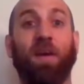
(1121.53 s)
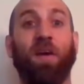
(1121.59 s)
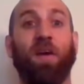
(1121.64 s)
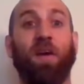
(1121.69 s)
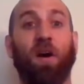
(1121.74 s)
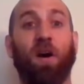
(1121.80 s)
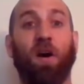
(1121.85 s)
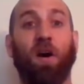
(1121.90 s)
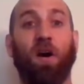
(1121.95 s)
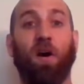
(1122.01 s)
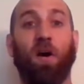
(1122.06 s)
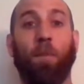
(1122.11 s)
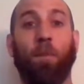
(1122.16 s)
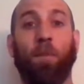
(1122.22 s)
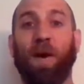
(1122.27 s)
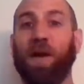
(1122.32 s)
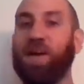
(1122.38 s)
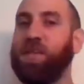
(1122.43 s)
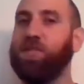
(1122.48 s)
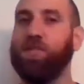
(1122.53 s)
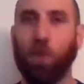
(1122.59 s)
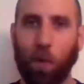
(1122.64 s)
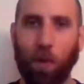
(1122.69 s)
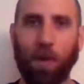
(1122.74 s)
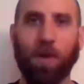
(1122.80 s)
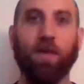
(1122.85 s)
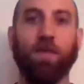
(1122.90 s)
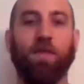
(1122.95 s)
by
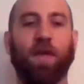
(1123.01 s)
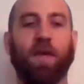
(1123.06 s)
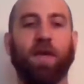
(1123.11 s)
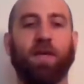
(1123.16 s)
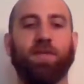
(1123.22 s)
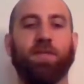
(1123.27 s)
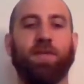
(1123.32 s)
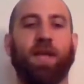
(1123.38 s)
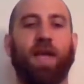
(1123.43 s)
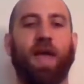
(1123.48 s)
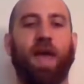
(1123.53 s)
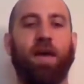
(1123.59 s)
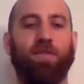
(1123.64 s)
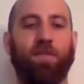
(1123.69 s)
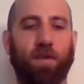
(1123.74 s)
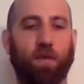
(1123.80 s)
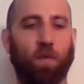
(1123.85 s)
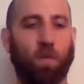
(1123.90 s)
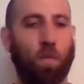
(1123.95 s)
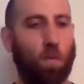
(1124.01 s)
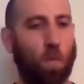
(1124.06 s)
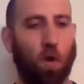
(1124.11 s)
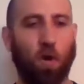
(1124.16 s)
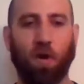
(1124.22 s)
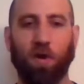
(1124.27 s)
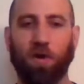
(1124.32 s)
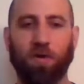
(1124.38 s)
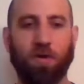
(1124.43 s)
doing things like having
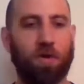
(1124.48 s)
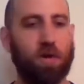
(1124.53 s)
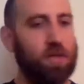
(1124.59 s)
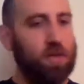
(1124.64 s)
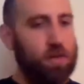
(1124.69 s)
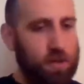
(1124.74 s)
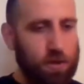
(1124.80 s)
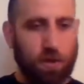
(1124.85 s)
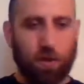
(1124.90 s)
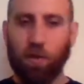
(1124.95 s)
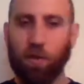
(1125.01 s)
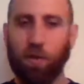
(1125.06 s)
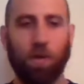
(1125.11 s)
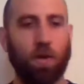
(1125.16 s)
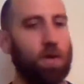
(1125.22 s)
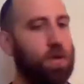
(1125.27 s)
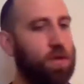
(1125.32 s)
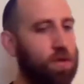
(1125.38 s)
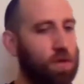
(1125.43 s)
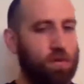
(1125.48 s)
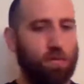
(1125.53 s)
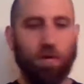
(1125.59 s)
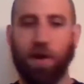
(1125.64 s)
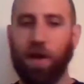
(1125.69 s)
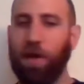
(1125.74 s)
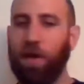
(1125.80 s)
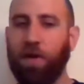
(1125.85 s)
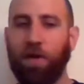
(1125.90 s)
1, 2,
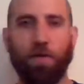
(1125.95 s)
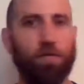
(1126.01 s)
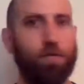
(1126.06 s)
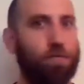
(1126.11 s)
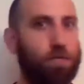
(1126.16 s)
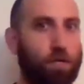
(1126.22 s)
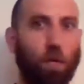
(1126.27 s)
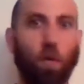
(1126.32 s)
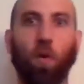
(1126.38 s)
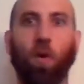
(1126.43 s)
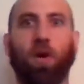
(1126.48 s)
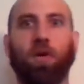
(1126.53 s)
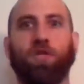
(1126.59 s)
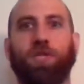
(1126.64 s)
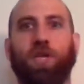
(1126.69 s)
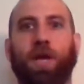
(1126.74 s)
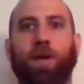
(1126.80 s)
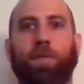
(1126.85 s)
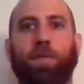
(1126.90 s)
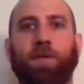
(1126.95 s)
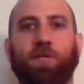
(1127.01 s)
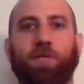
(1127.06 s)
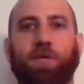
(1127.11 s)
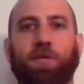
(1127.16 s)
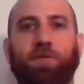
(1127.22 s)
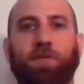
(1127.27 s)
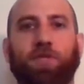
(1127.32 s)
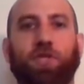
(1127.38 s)
3, 4
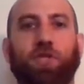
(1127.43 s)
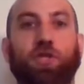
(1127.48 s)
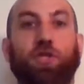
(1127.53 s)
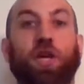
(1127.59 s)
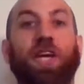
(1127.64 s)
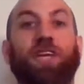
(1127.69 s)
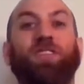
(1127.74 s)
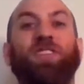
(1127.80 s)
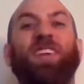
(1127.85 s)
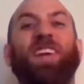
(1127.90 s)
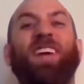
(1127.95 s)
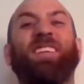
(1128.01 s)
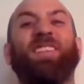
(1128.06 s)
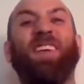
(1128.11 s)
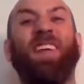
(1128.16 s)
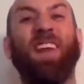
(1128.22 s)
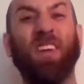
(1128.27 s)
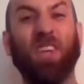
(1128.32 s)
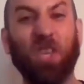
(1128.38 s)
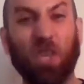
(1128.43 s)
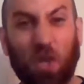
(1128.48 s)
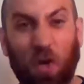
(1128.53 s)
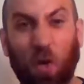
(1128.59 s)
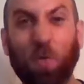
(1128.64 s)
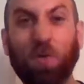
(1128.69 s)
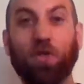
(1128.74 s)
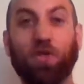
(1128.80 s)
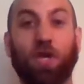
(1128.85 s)
championships change hands and a
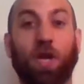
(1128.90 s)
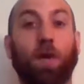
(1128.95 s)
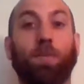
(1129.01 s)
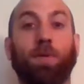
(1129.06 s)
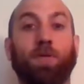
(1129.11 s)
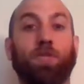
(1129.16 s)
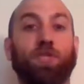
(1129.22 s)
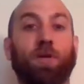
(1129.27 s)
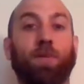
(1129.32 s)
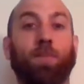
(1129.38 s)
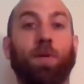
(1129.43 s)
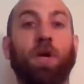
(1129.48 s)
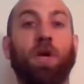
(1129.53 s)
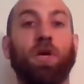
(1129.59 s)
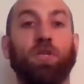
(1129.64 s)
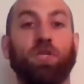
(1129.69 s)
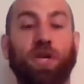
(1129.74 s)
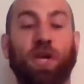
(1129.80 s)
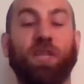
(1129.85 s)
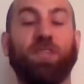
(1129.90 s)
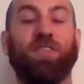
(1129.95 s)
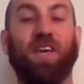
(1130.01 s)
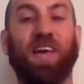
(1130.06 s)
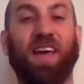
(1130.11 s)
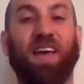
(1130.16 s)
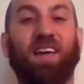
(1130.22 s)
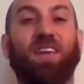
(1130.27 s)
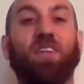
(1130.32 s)
huge championship change
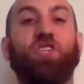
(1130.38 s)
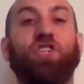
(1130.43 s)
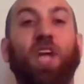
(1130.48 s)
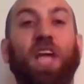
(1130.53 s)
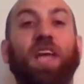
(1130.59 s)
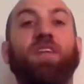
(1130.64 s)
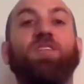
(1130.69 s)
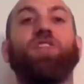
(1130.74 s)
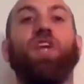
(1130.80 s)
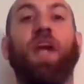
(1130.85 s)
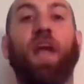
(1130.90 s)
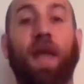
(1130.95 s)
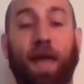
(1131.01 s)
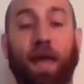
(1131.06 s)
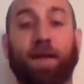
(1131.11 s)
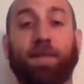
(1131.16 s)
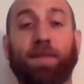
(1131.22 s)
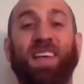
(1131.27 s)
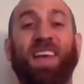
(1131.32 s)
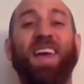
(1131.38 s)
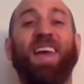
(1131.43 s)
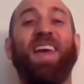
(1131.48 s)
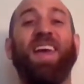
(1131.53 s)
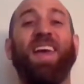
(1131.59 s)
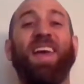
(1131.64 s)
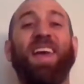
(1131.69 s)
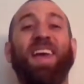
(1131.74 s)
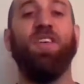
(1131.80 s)
hands
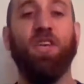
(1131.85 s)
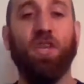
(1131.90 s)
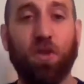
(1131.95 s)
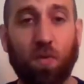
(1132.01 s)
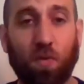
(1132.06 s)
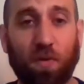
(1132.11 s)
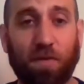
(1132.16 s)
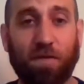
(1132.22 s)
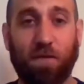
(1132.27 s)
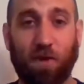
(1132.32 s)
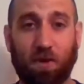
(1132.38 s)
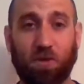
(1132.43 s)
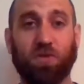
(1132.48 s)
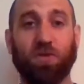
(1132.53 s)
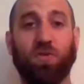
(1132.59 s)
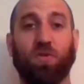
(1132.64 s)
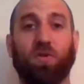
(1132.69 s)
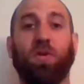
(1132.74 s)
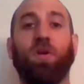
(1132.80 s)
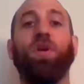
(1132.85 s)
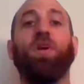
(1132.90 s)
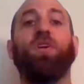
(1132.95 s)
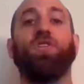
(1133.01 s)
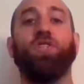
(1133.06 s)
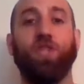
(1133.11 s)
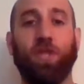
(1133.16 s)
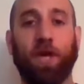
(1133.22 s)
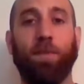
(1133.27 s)
in the Universal
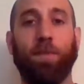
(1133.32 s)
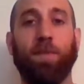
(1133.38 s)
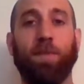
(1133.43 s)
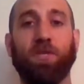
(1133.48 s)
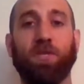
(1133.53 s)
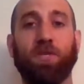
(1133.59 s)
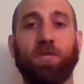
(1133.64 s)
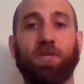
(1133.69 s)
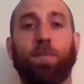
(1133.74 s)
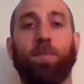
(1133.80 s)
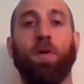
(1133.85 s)
Championship.